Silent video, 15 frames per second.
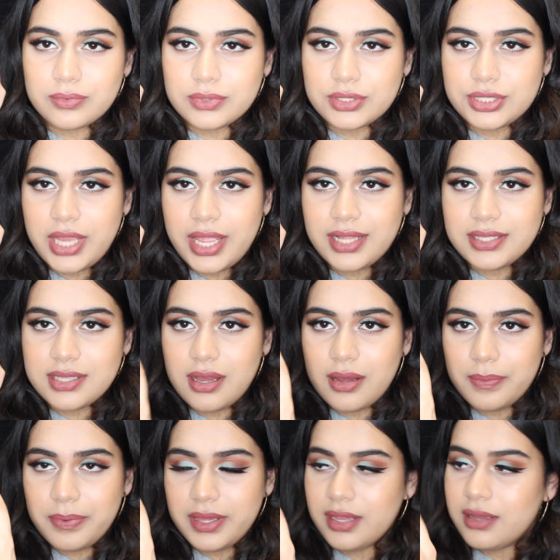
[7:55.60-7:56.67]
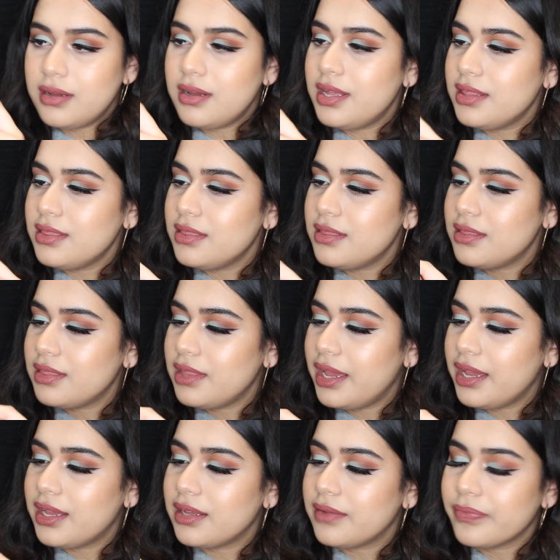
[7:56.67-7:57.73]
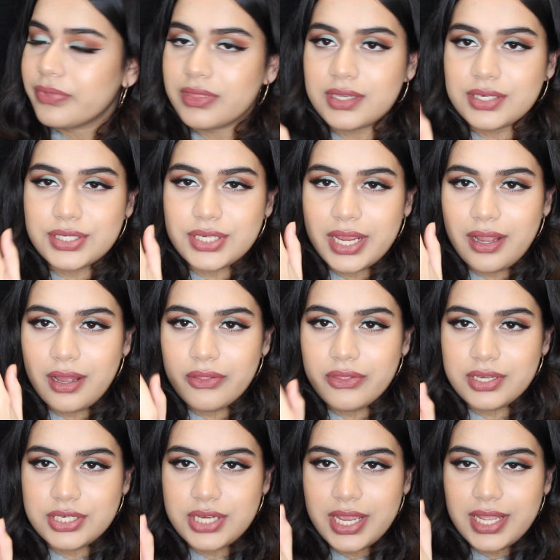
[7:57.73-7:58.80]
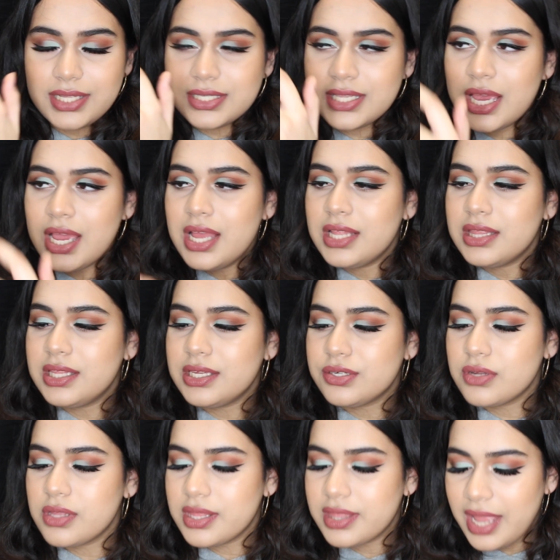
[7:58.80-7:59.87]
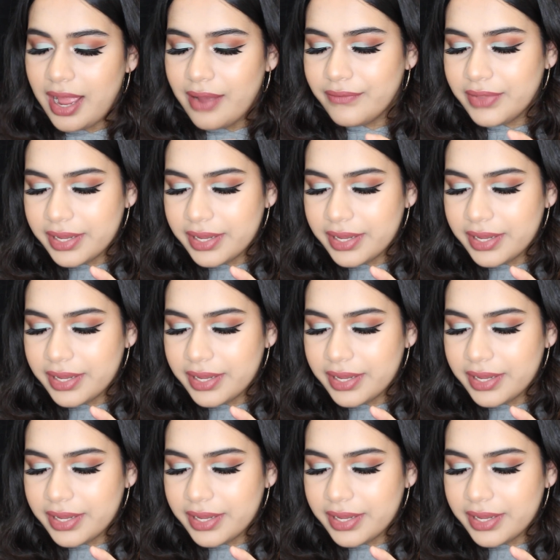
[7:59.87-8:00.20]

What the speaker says: the shades up here and like the other shades, literally they have